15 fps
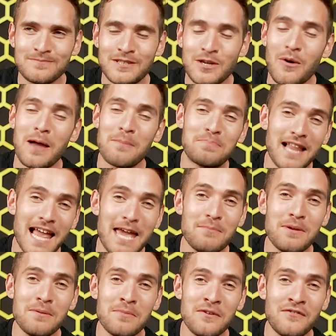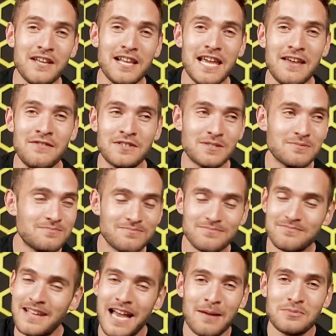Do I blame him if he leaves?
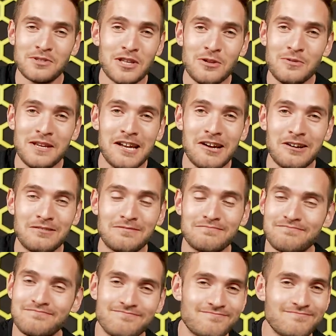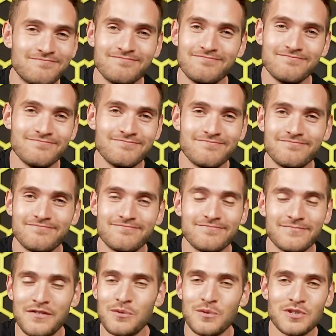Absolutely not.
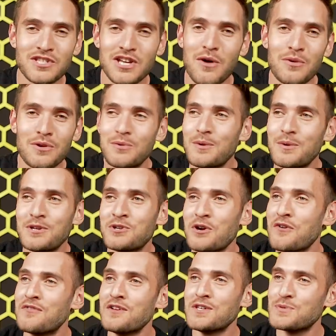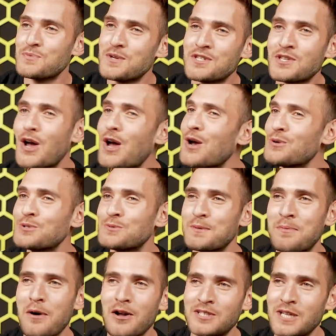He wants to go on and win trophies and win titles, be
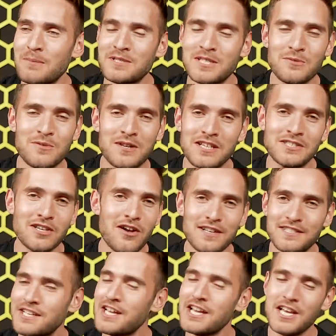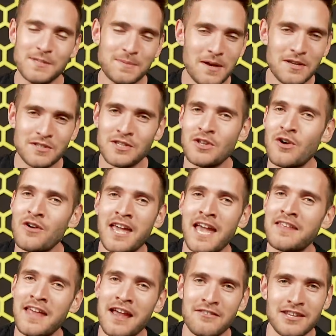part of Champions League winning sides. Spurs are not
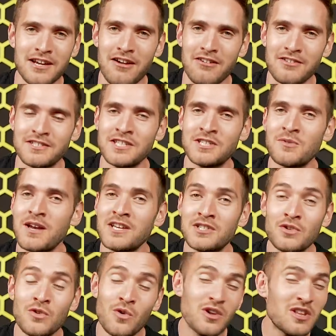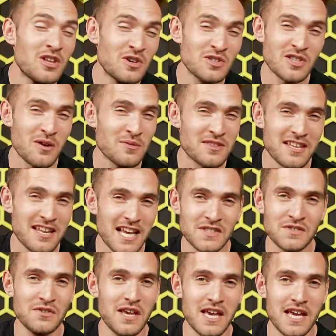getting there in the current situation, or it looks like within the
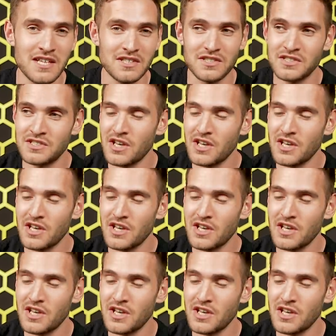next few years.